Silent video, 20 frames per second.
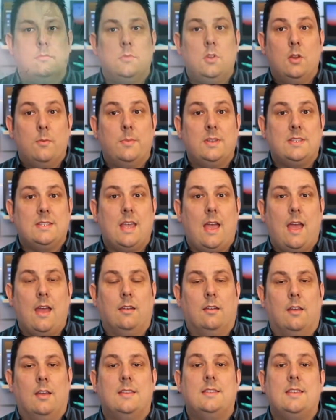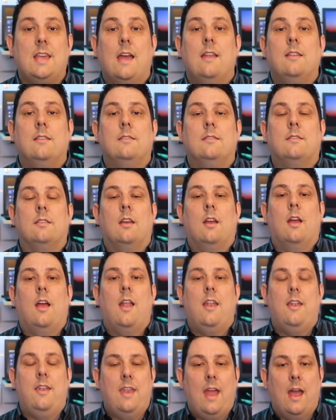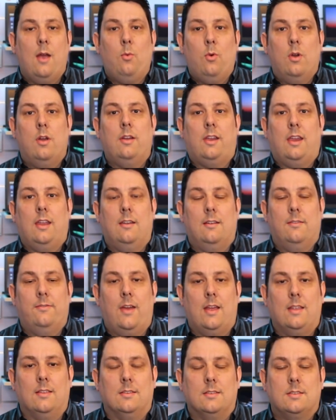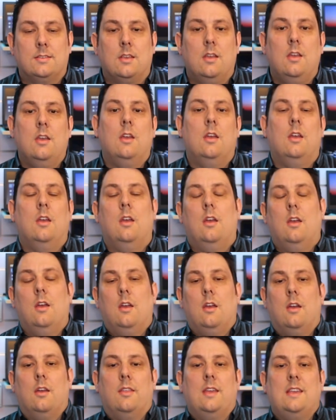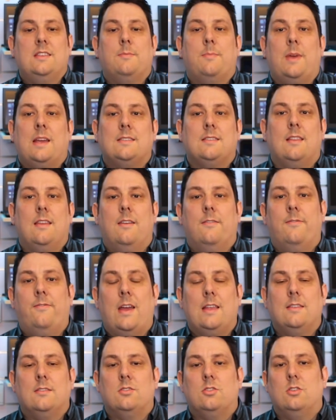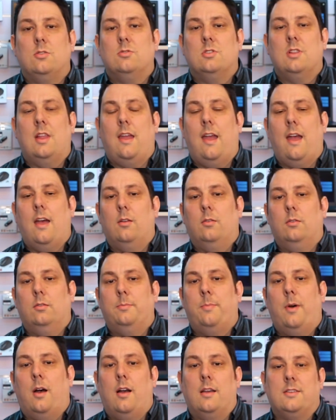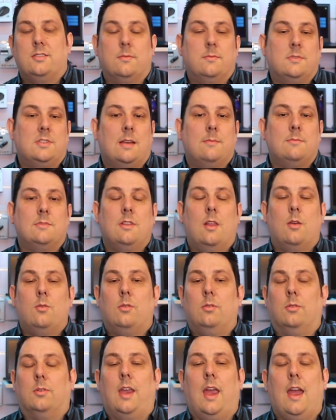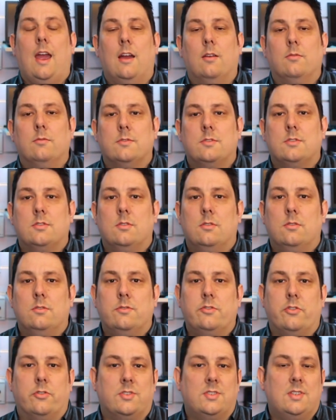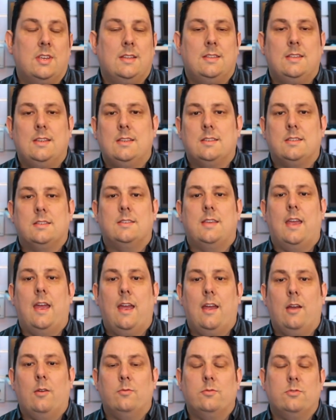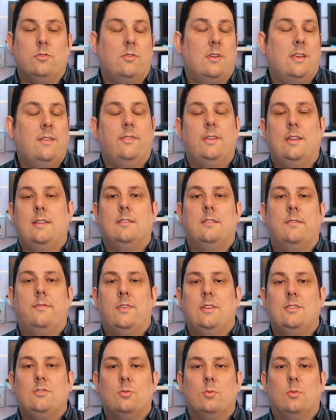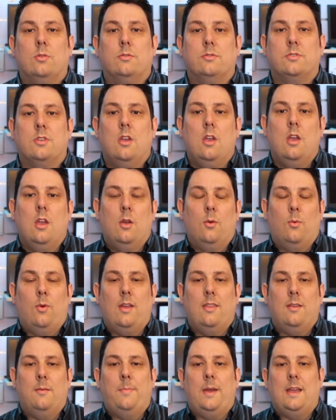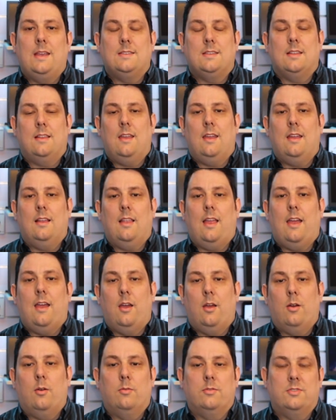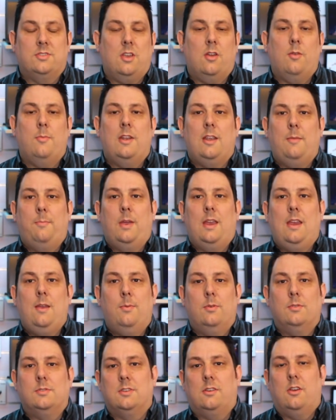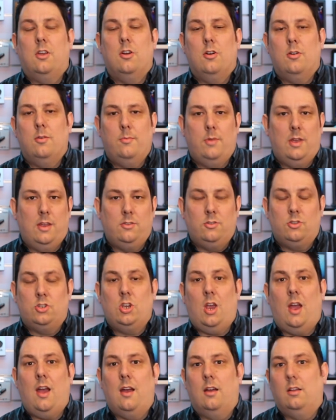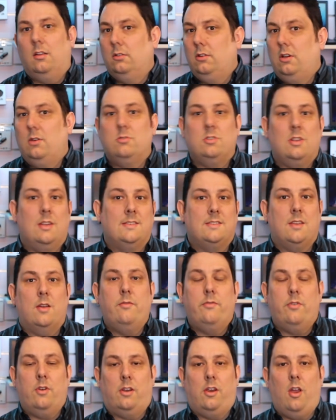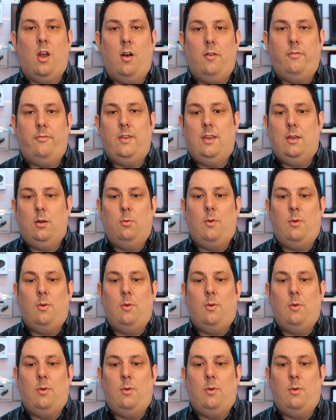Number 10, attend networking events. These are basically events usually held by sometimes local councils or cities, towns, or even individuals, where they'll basically allow so many people to come and chat. Usually it's over a coffee or